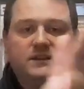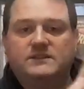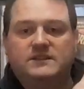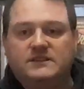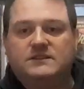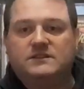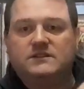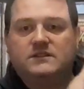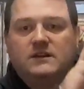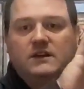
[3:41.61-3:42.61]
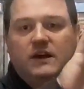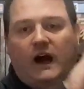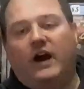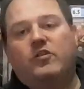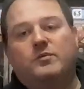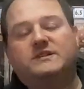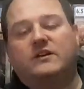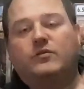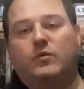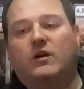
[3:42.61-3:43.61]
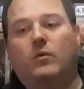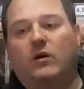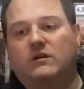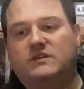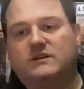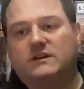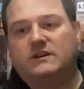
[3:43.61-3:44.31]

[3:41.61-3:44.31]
This isn't 100% of what I want.